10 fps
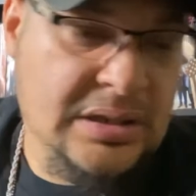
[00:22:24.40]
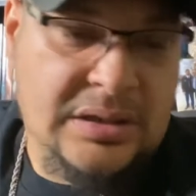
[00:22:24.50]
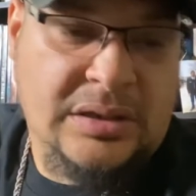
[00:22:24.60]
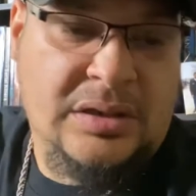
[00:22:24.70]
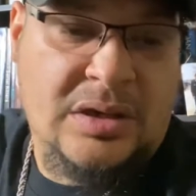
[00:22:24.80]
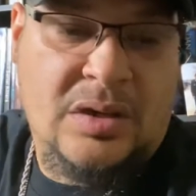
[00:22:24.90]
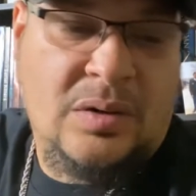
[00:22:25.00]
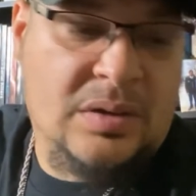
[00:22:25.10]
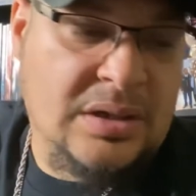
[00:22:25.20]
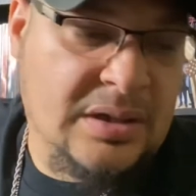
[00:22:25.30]
You
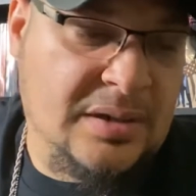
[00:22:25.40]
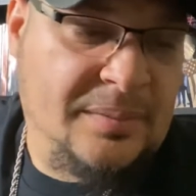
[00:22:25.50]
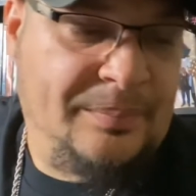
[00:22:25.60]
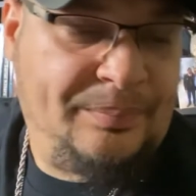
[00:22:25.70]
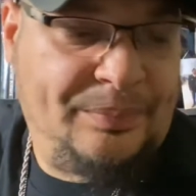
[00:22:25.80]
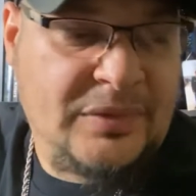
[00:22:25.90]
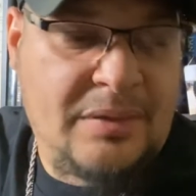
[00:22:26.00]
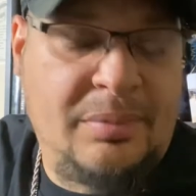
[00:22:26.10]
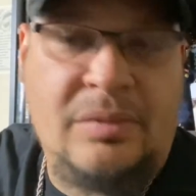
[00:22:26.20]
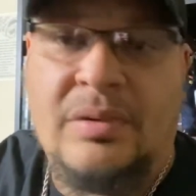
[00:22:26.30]
know,
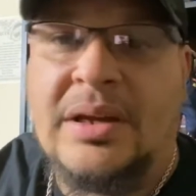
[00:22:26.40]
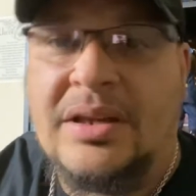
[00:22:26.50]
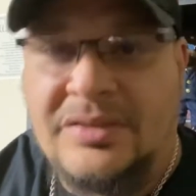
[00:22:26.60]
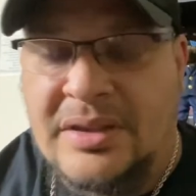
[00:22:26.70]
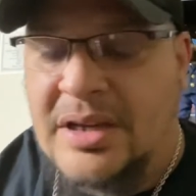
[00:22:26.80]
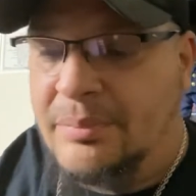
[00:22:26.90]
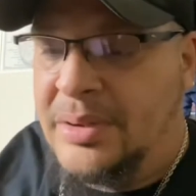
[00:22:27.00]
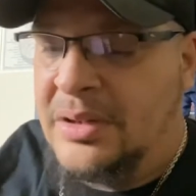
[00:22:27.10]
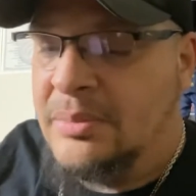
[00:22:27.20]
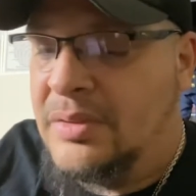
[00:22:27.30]
I've been, like I said, I've
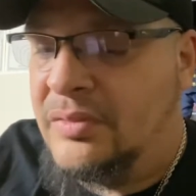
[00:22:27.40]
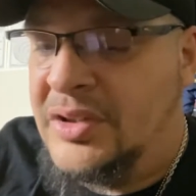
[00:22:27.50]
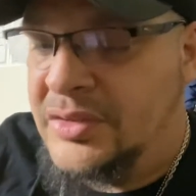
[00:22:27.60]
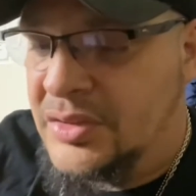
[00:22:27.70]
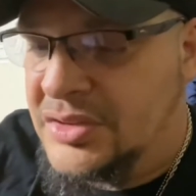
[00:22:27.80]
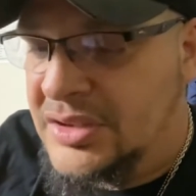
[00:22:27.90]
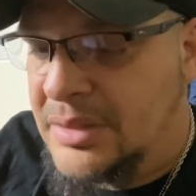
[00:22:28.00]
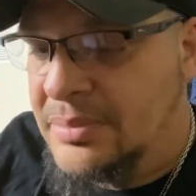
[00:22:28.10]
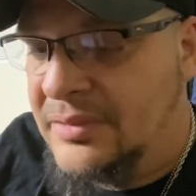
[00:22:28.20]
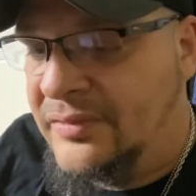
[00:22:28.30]
been in my research and
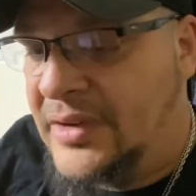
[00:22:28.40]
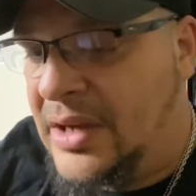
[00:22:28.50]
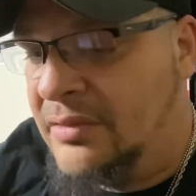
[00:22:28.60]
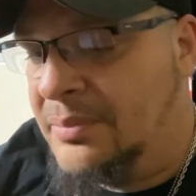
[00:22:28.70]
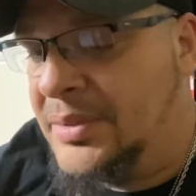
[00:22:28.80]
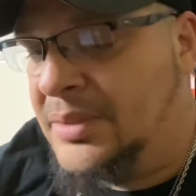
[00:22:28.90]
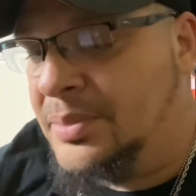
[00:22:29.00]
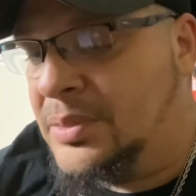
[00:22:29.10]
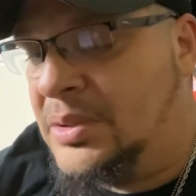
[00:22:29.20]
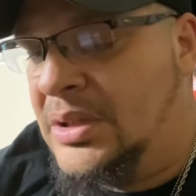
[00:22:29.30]
I've been following
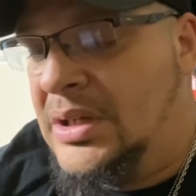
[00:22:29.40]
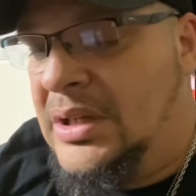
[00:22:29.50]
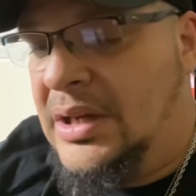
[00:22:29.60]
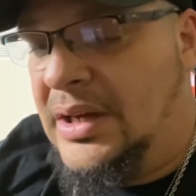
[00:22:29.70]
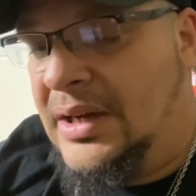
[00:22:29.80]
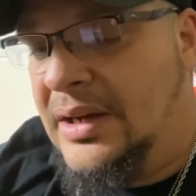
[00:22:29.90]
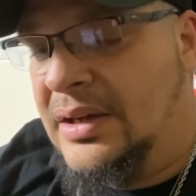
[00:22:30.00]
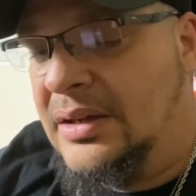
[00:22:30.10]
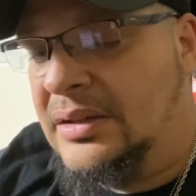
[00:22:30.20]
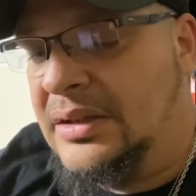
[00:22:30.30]
people,
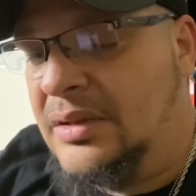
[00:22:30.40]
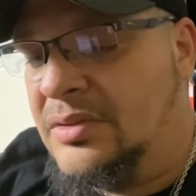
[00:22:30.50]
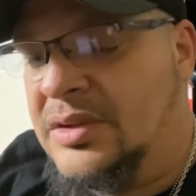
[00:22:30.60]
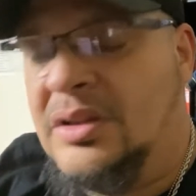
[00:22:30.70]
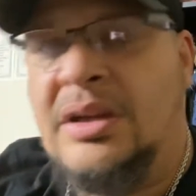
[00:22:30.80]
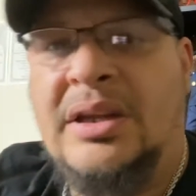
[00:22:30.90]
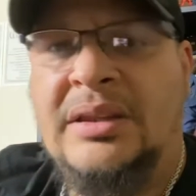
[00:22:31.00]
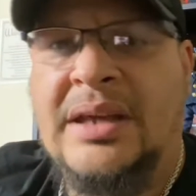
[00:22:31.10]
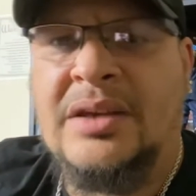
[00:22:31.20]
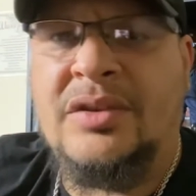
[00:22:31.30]
and I was looking
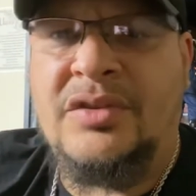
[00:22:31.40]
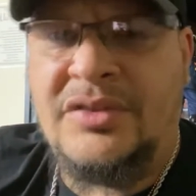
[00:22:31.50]
at Dr.